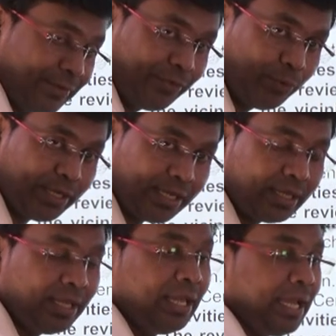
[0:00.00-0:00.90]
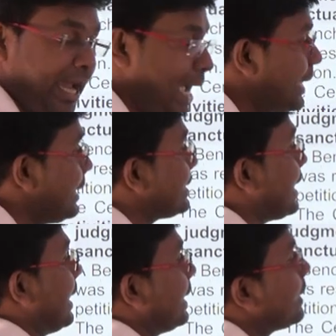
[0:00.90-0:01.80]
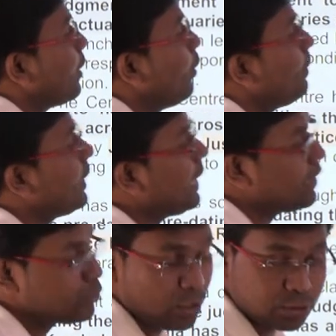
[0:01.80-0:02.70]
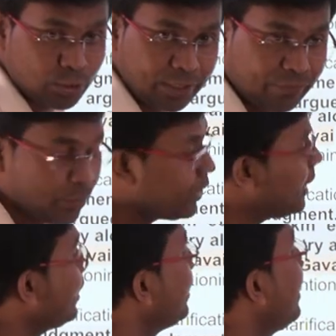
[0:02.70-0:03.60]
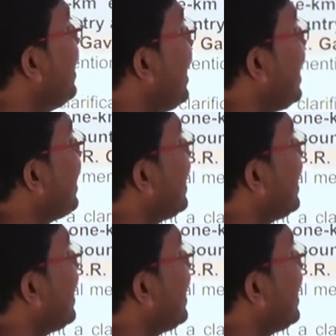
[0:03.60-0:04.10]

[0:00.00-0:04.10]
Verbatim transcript: reviewed it and the central government has also reviewed it, and